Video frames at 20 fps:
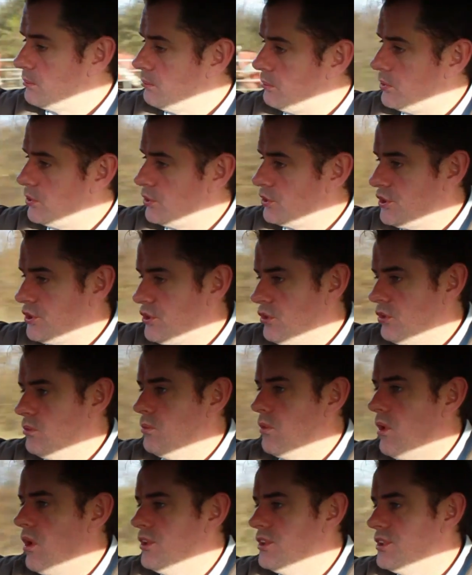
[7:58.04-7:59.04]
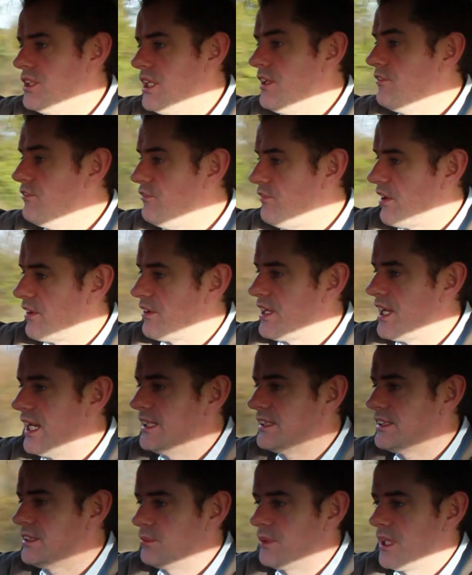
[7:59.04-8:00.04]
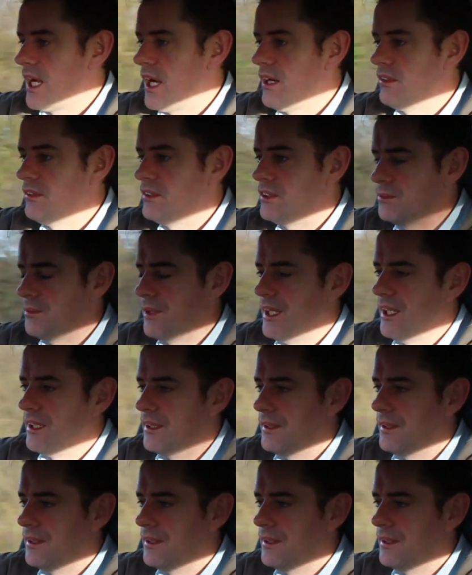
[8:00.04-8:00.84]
bloody good warranty, very handsome car as well.